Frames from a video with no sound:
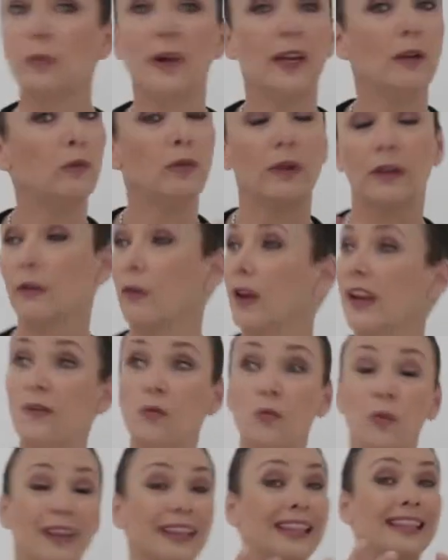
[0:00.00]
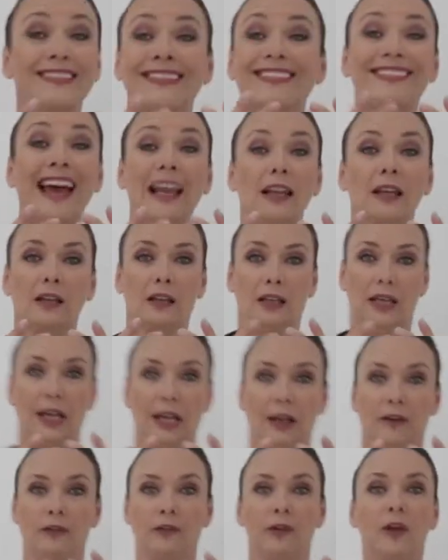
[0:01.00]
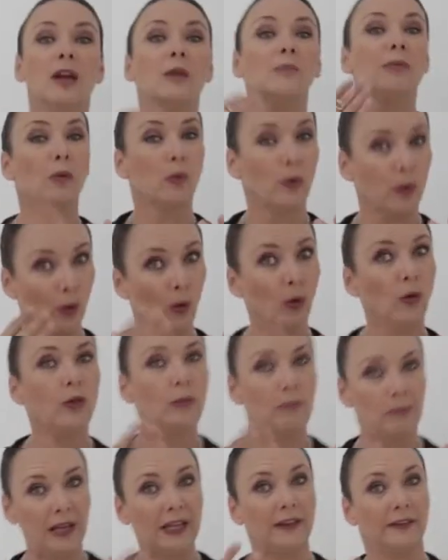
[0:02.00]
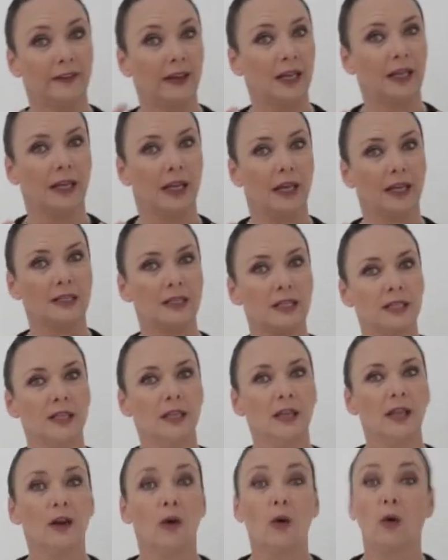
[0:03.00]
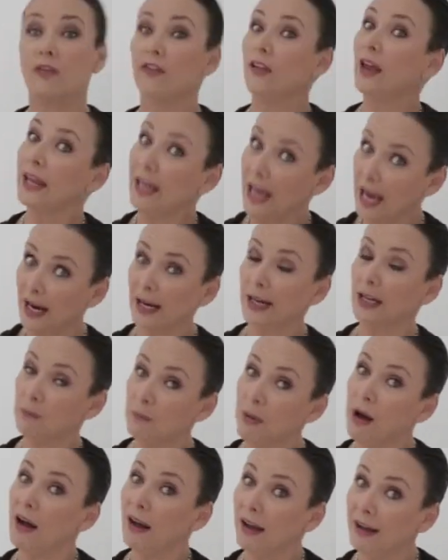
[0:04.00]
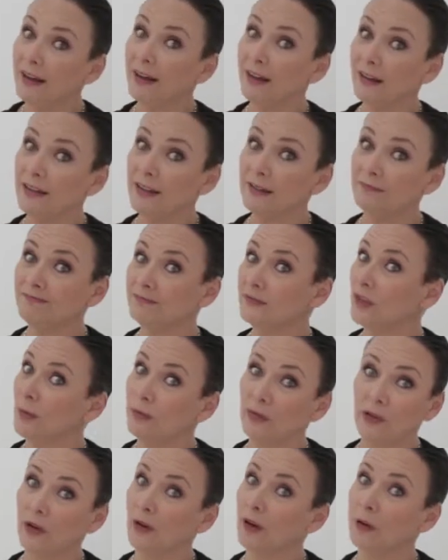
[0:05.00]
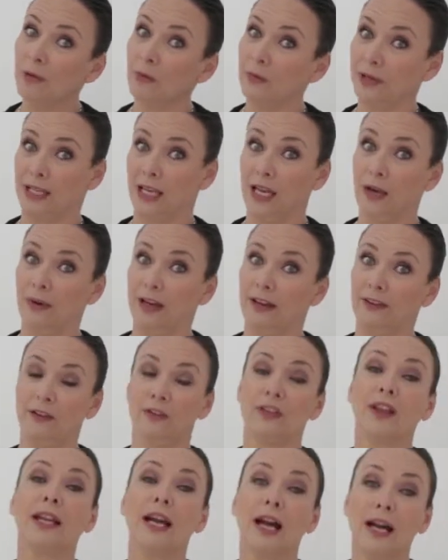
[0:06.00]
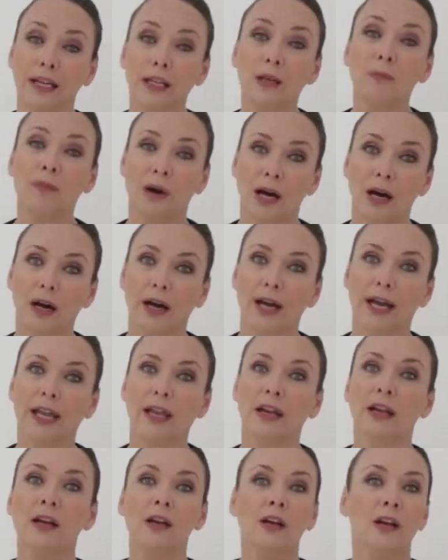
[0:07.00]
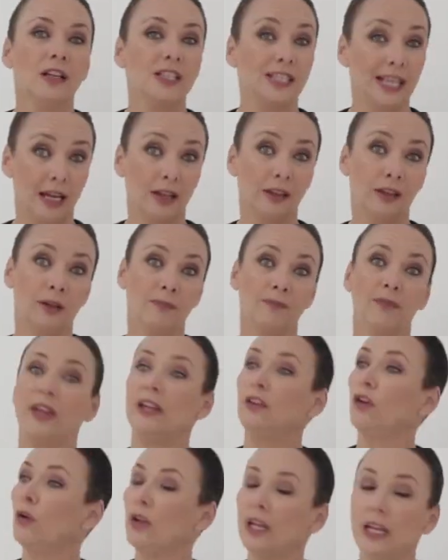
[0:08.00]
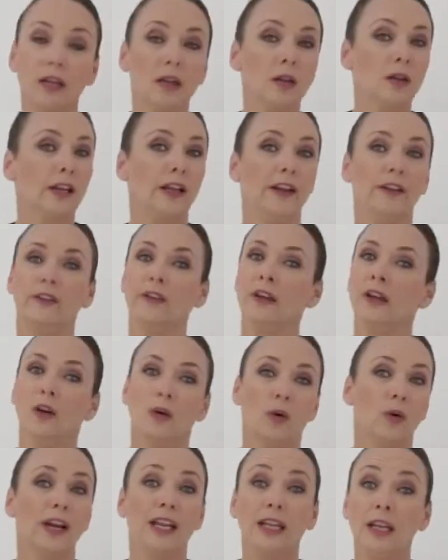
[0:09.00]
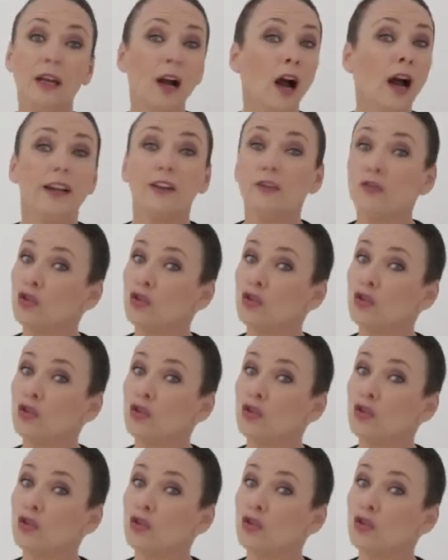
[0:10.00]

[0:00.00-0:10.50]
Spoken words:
bread, even with salad leaves, but with all the bits in it. If they can't get a pie down them, I'm sorry, but we're Kiwis, if they can't get a pie down them, they don't eat lollies or any kind of